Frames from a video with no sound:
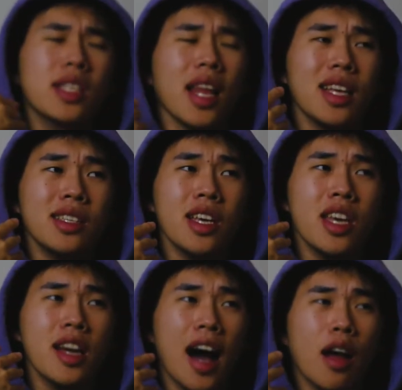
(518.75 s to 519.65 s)
So it's like
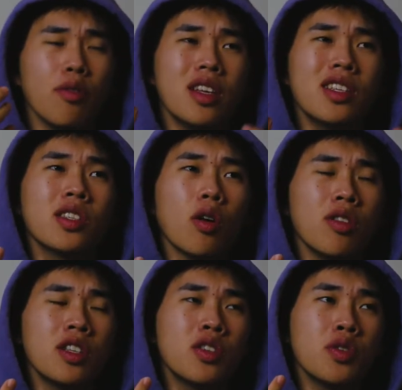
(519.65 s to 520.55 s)
saying I don't need
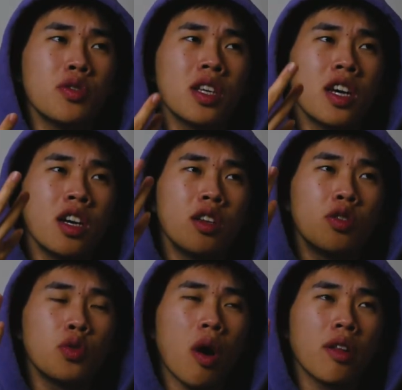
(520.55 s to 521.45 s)
solitude
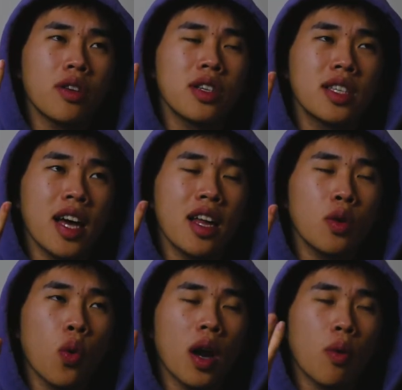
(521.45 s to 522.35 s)
to
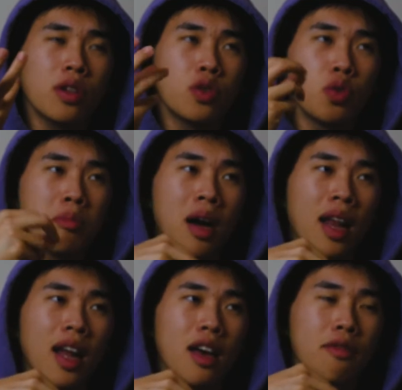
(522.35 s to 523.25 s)
understand what I want to do in
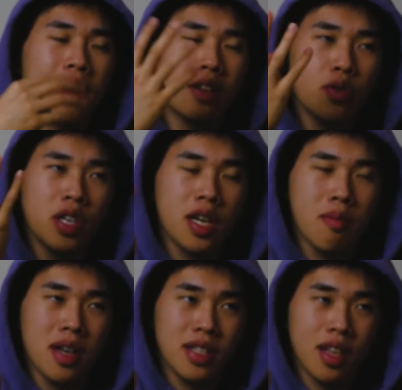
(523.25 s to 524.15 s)
my life and to
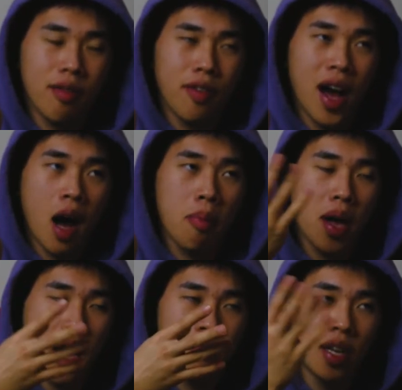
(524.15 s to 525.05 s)
heal myself
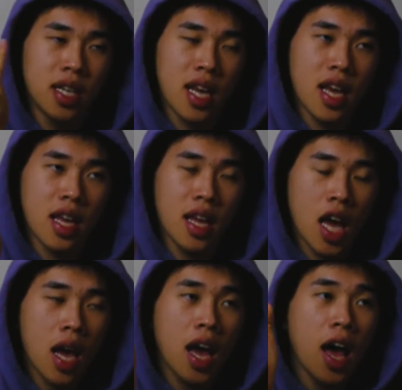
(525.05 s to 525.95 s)
up every
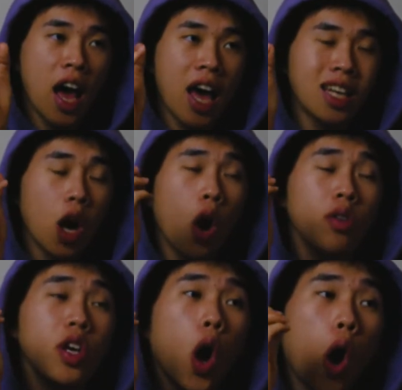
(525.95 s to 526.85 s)
day. And
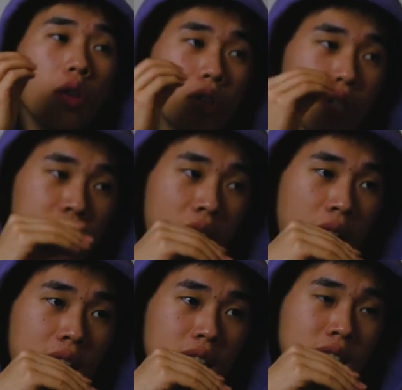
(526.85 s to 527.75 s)
on the other
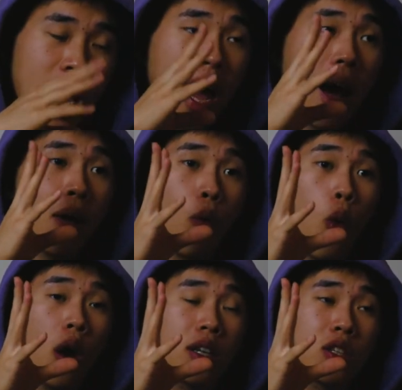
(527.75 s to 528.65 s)
side, I
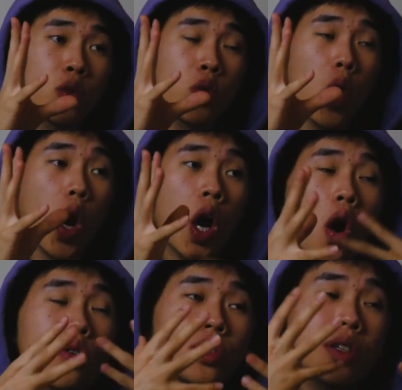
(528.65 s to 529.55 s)
want to
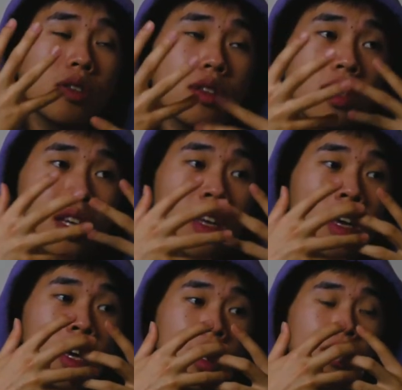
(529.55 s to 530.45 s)
constantly
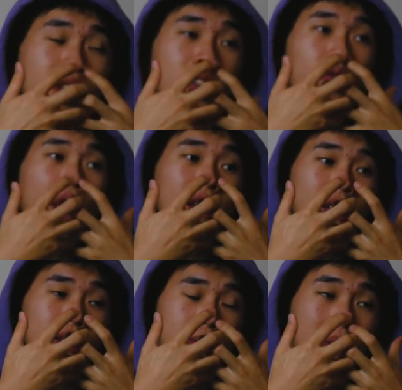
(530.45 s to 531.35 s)

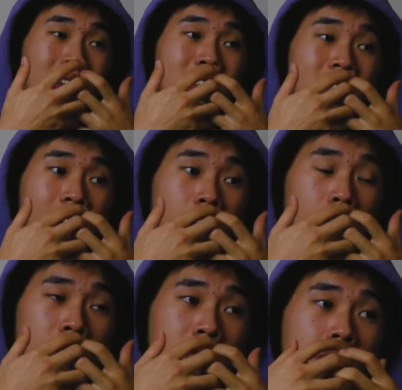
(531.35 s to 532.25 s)
distract
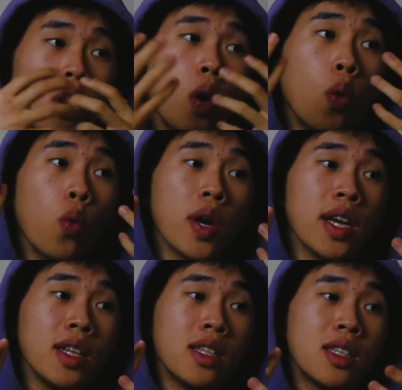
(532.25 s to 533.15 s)
myself
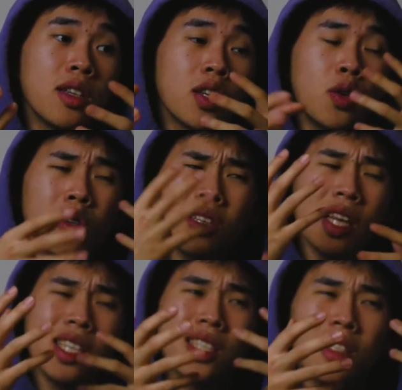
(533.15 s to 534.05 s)
with
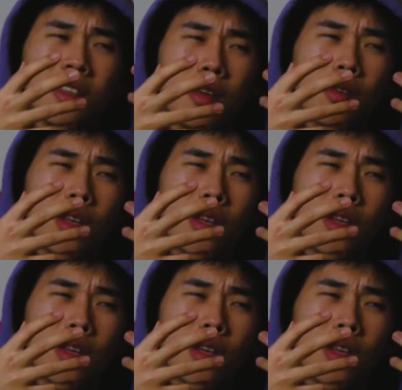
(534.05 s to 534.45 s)
useless